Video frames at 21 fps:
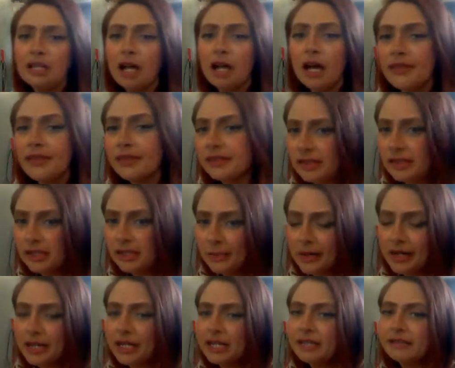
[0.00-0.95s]
on this
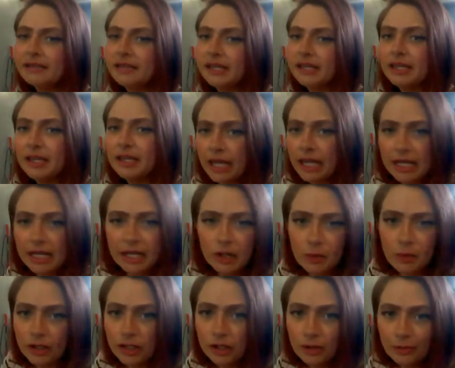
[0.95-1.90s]
experience,
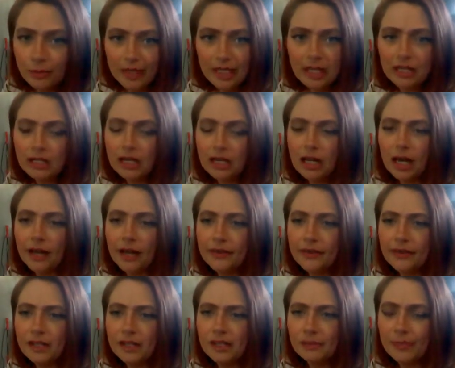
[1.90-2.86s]
anyone you meet on
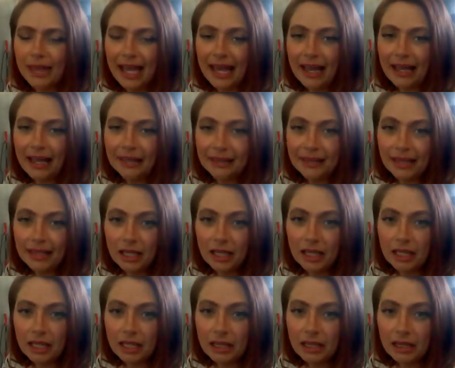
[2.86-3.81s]
this path,
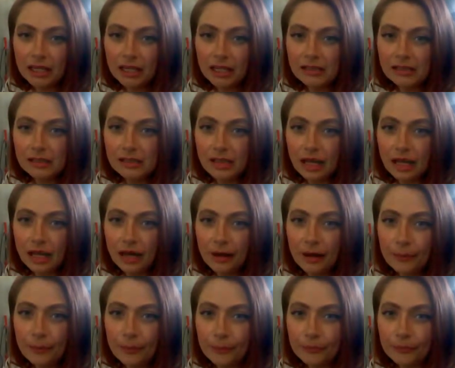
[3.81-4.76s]
in this
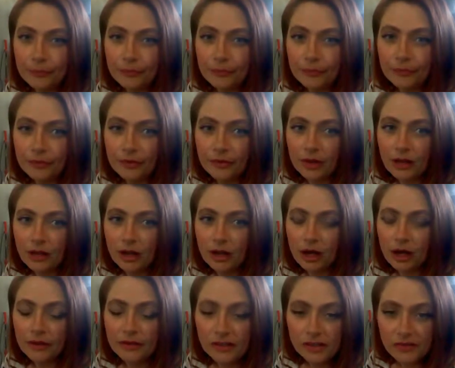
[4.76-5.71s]
on
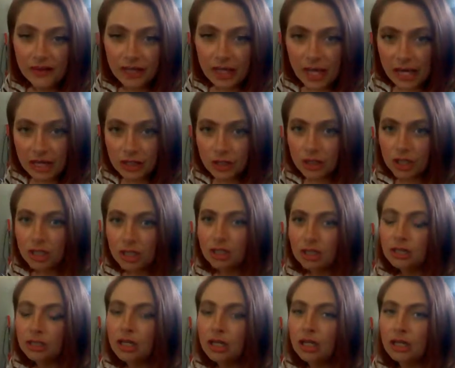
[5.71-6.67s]
this
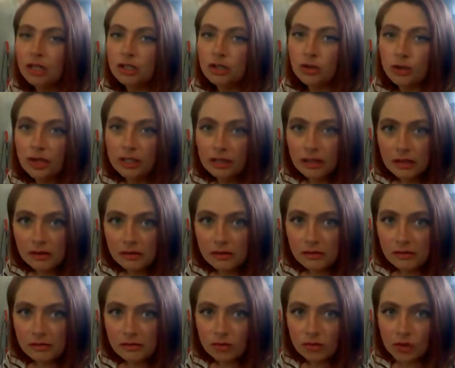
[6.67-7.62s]
vacation, during this
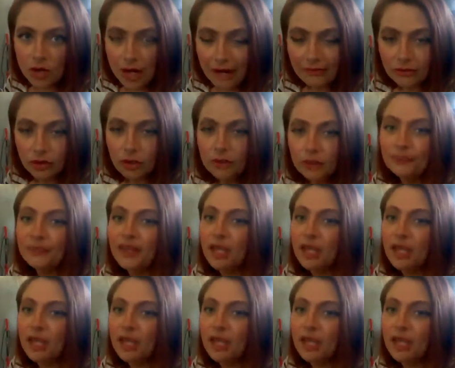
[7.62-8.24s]
travel,